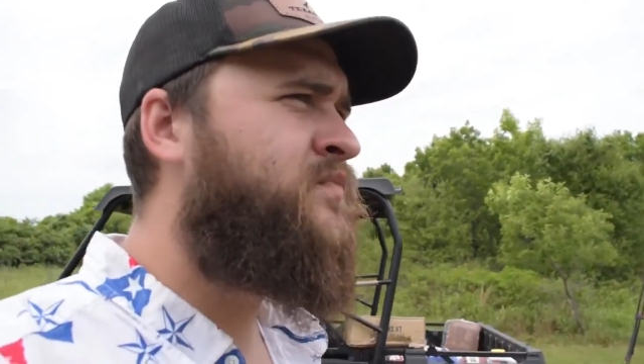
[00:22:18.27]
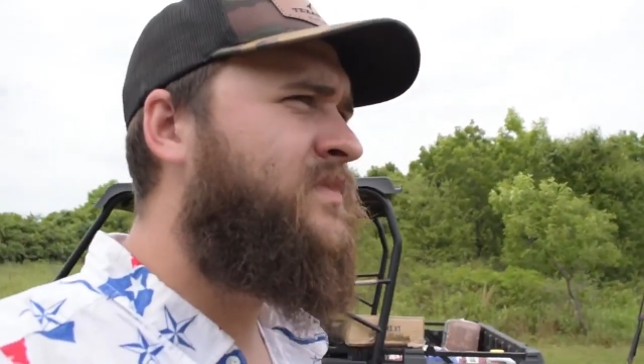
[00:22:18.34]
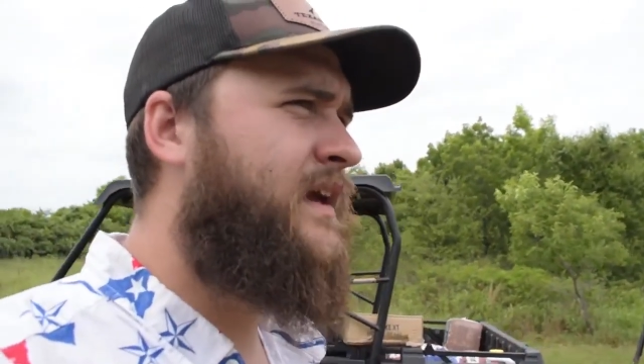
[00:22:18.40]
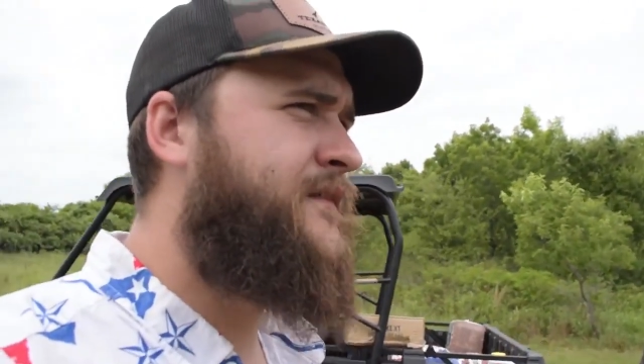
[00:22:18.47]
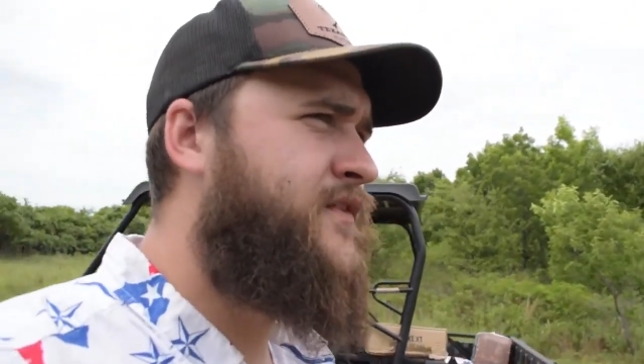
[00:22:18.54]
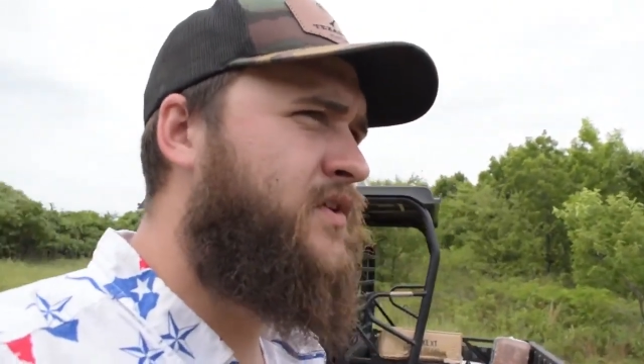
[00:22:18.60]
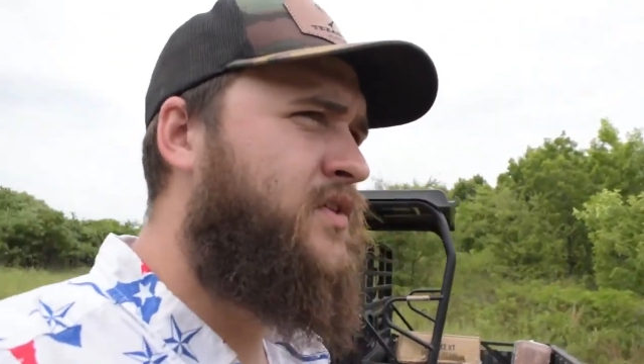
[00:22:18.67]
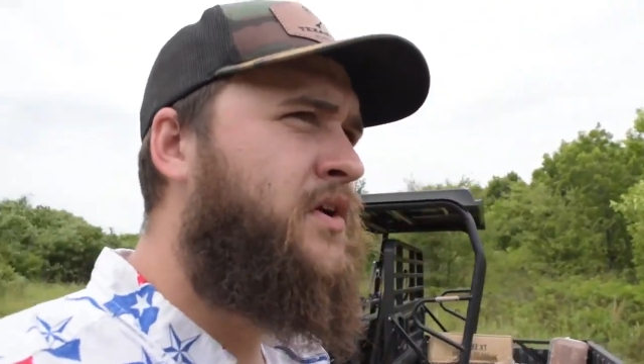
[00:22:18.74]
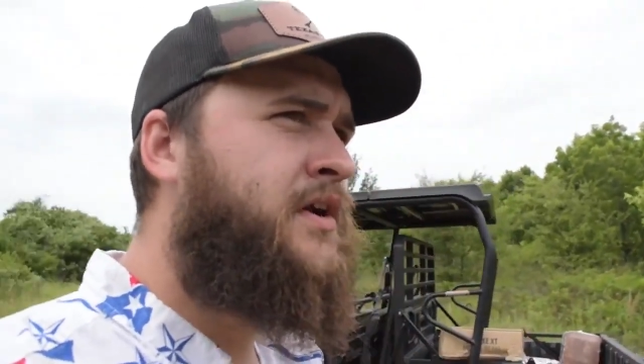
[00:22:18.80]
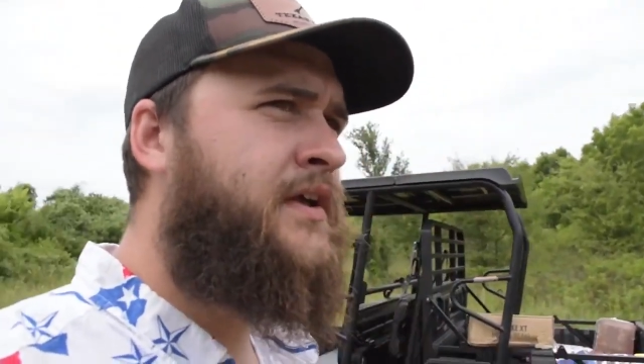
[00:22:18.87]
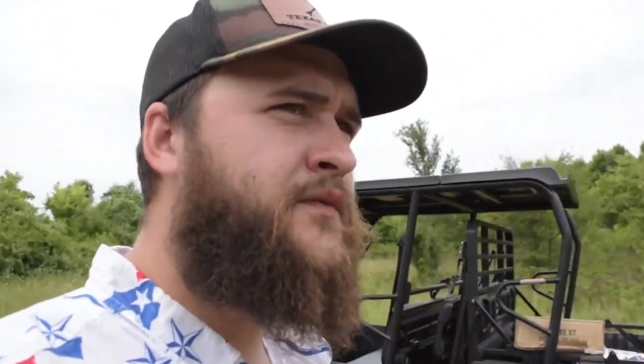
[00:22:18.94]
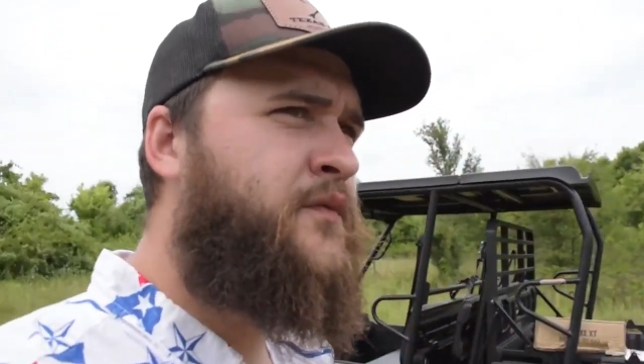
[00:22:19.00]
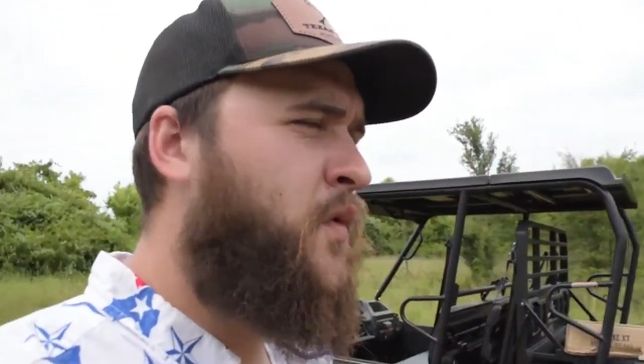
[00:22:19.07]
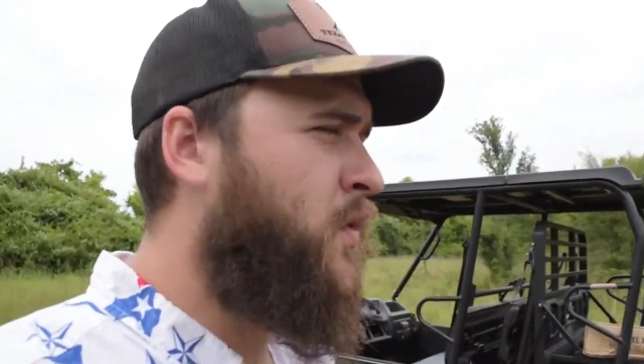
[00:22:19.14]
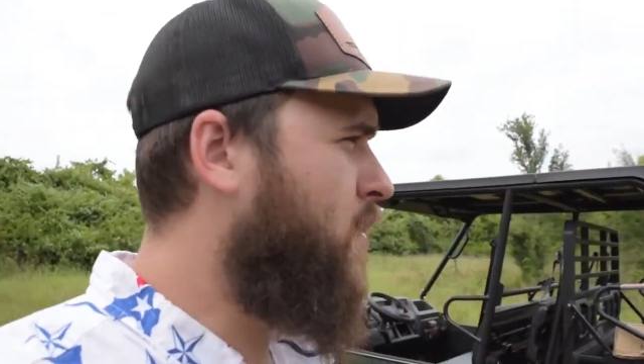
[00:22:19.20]
If you're
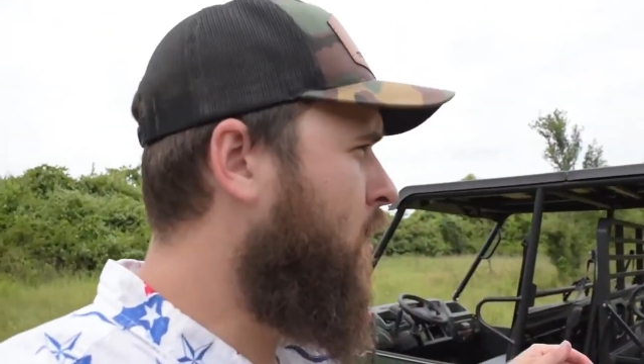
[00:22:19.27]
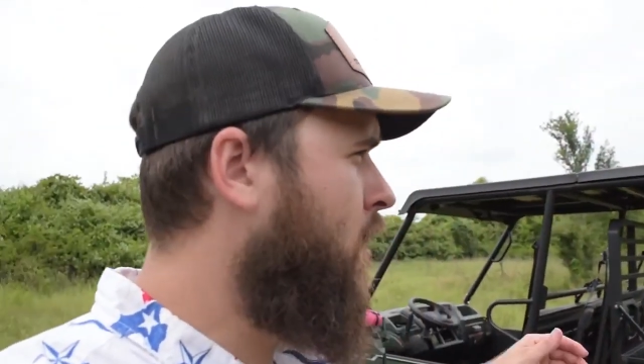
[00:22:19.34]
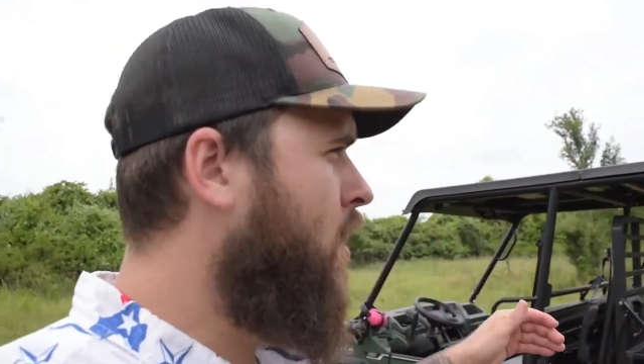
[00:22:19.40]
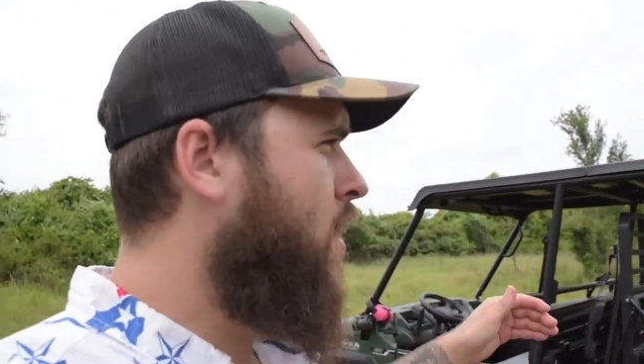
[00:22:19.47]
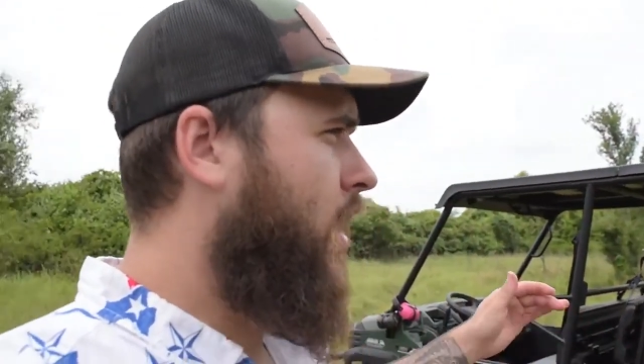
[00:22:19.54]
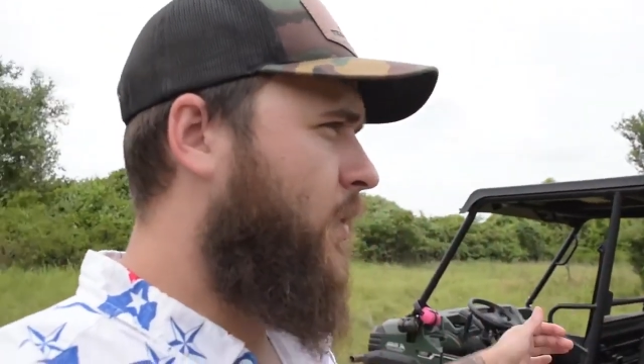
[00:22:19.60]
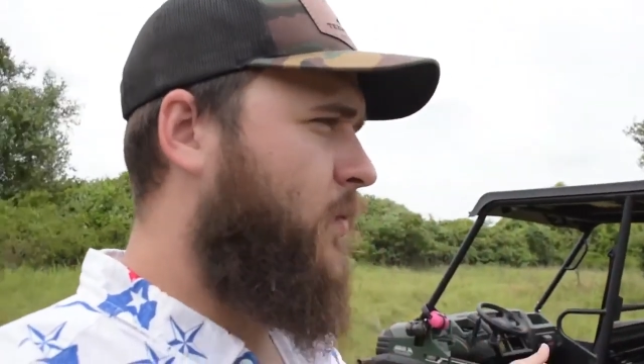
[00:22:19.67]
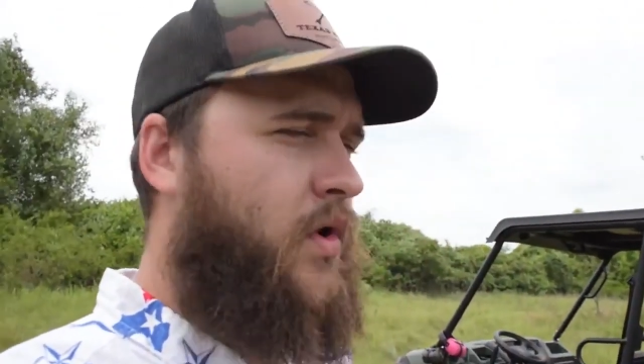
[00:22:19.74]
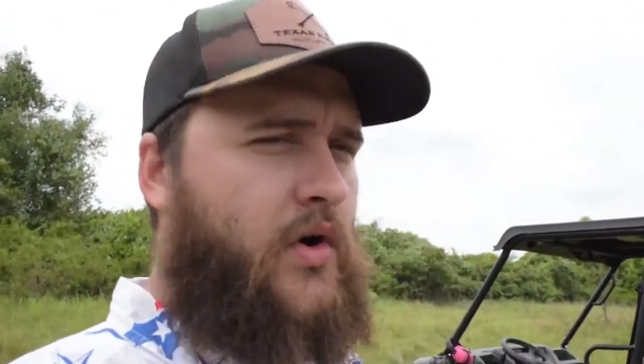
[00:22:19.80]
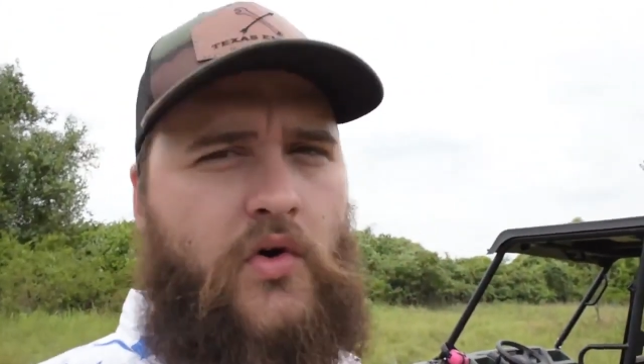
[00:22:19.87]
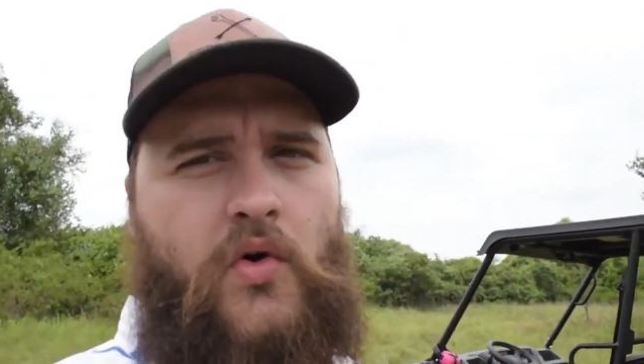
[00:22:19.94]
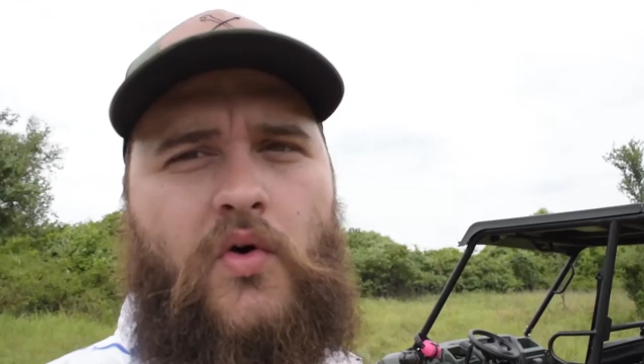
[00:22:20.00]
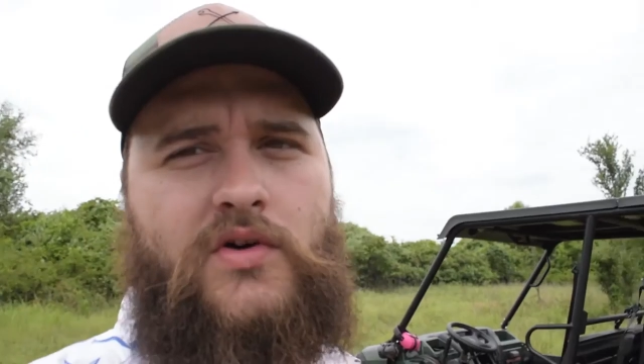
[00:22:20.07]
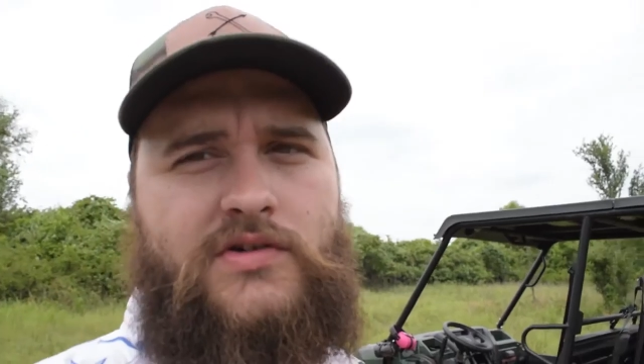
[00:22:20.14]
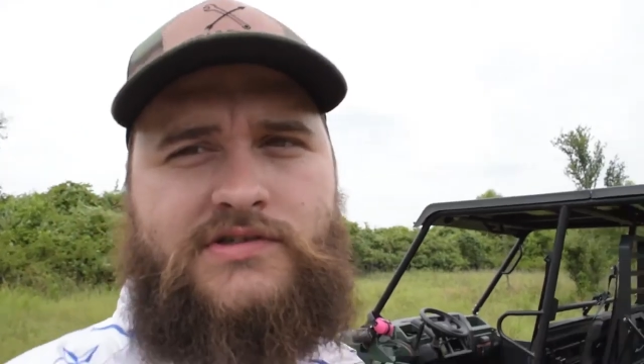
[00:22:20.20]
looking for a
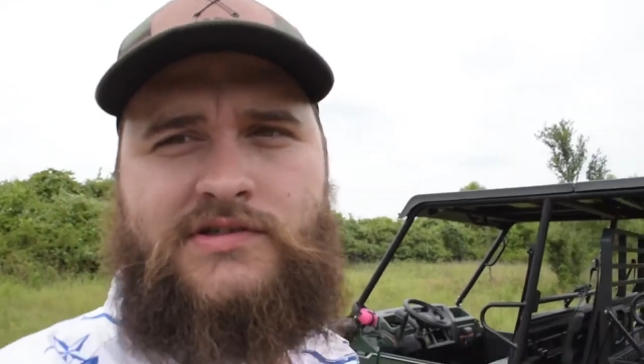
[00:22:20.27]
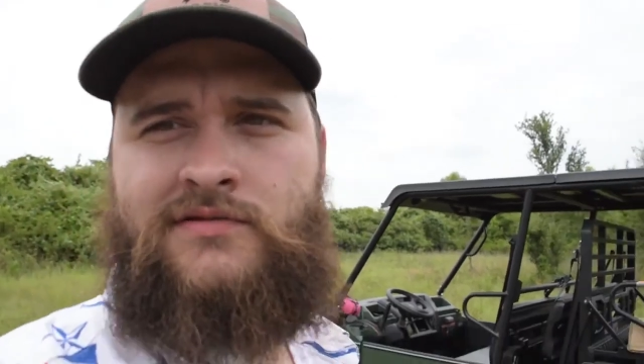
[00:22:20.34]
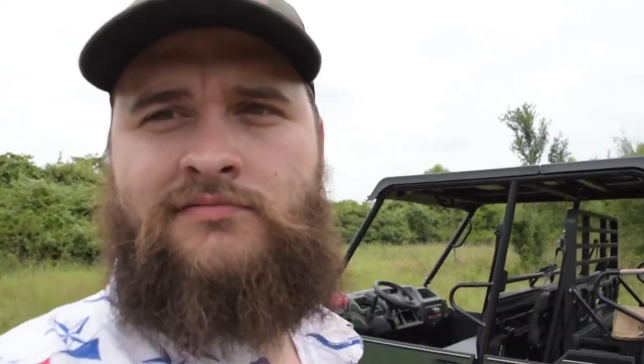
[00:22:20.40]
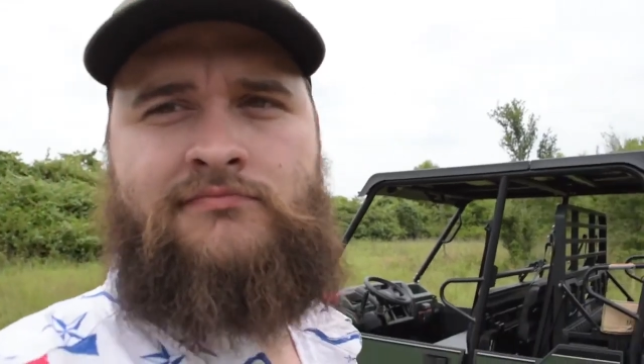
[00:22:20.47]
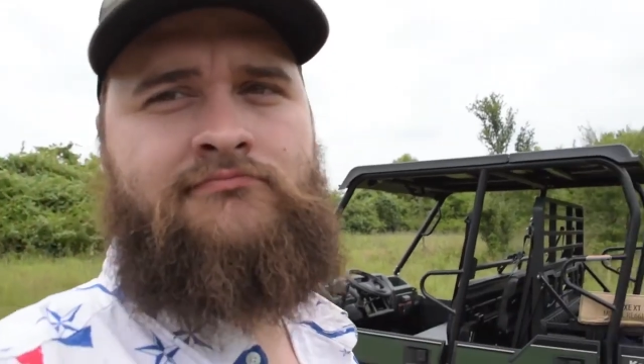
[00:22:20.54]
workhorse,